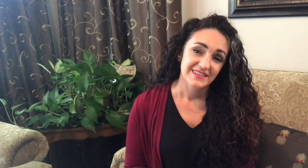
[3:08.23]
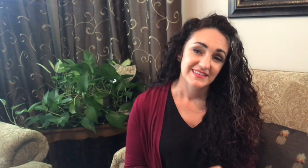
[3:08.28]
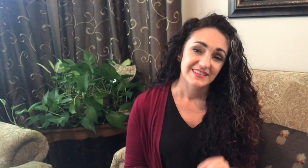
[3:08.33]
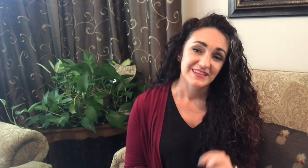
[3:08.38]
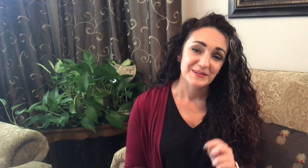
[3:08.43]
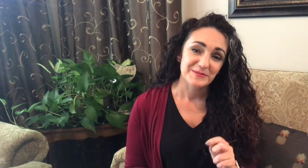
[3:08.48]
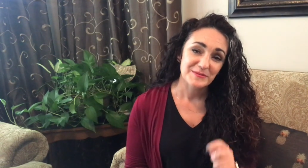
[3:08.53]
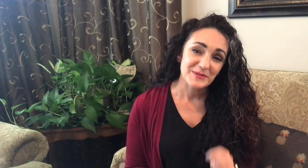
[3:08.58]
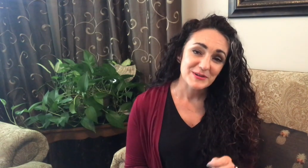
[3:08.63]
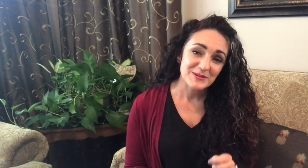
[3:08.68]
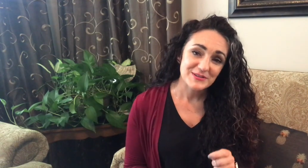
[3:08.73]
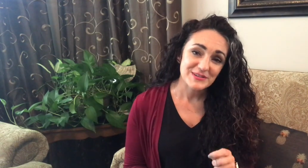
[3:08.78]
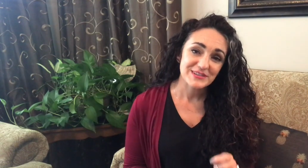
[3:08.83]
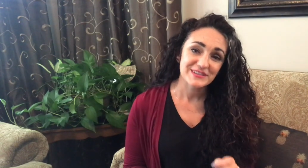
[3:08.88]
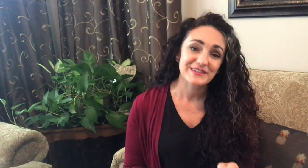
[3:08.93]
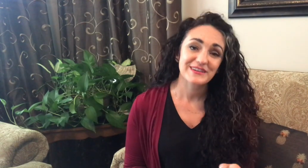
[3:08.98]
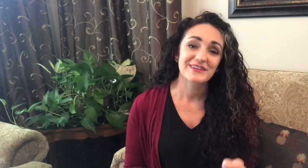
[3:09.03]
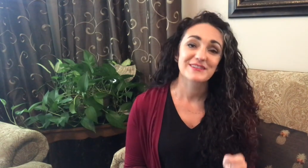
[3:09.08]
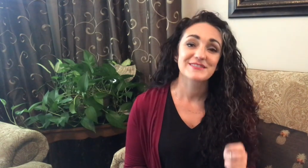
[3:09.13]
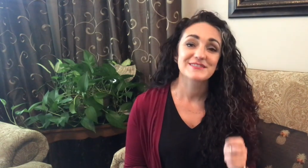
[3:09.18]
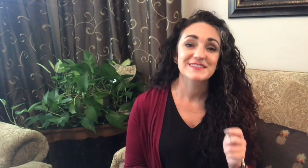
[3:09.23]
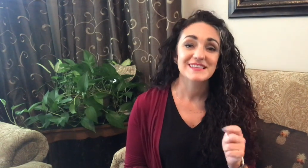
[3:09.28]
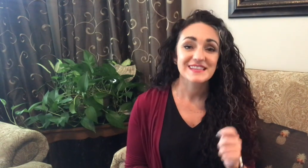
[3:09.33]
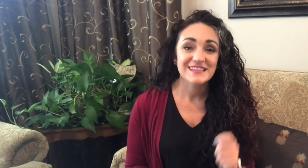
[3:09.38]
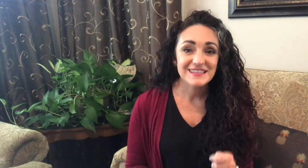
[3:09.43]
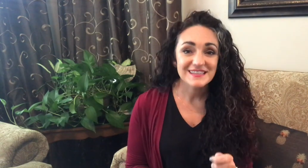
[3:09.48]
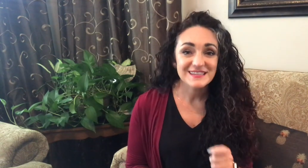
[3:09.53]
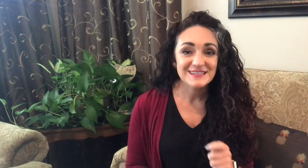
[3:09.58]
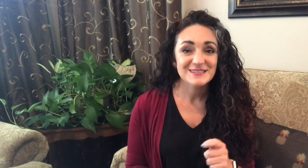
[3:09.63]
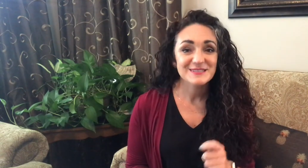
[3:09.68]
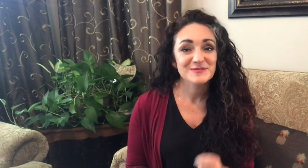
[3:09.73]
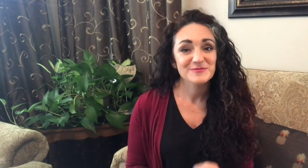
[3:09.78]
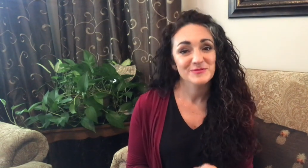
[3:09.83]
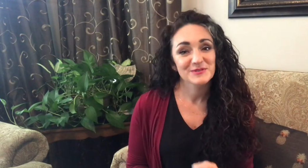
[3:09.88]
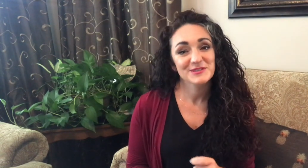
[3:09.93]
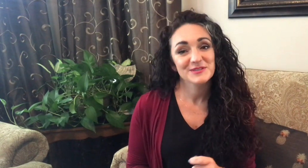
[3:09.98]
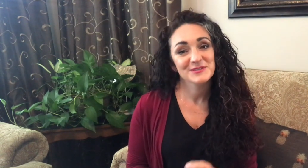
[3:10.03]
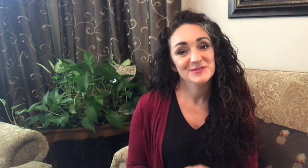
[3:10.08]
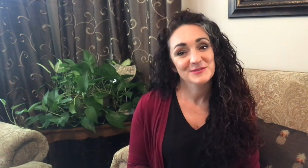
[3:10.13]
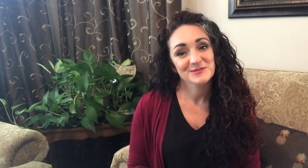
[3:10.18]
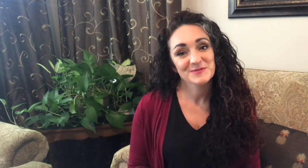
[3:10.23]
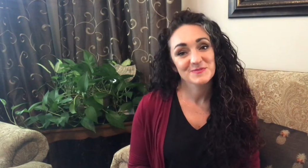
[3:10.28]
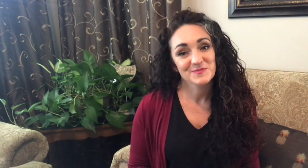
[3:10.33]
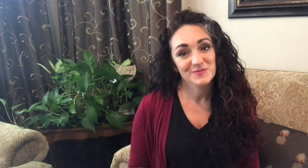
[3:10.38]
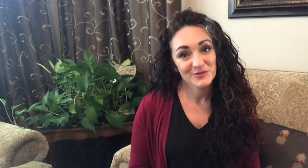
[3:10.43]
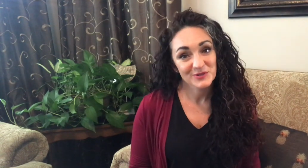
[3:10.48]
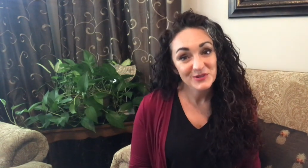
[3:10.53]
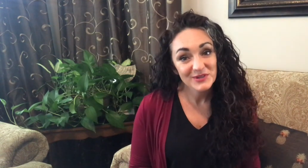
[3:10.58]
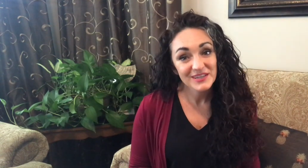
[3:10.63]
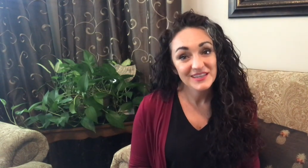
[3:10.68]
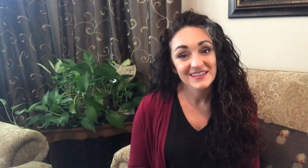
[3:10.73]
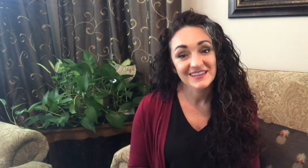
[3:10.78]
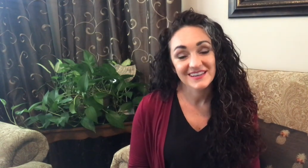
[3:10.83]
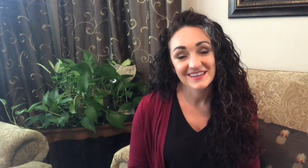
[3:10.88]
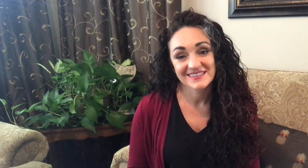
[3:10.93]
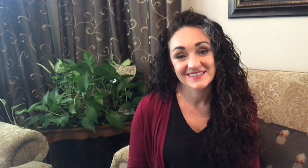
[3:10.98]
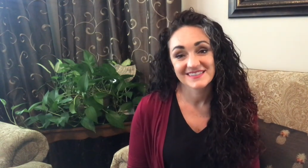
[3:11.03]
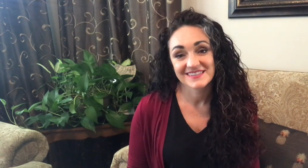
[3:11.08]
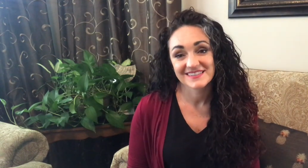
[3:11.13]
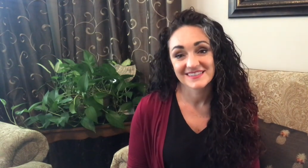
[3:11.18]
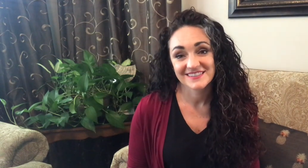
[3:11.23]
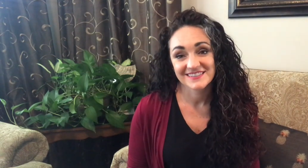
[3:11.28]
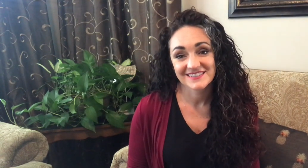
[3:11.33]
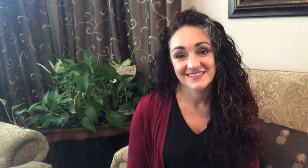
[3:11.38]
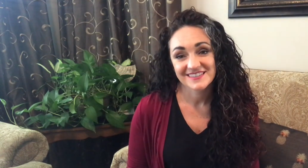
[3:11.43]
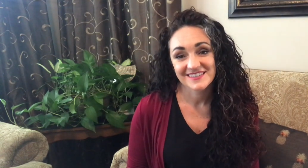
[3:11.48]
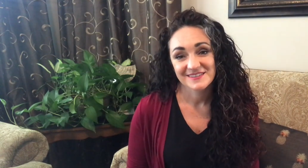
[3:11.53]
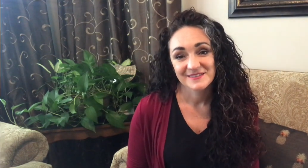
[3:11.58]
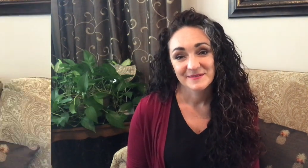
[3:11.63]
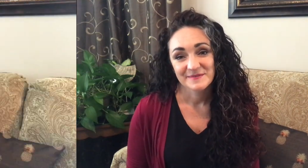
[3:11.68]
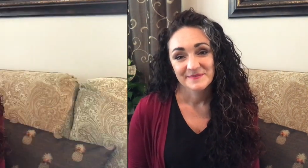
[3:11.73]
The emotion code is one of those brilliant ideas.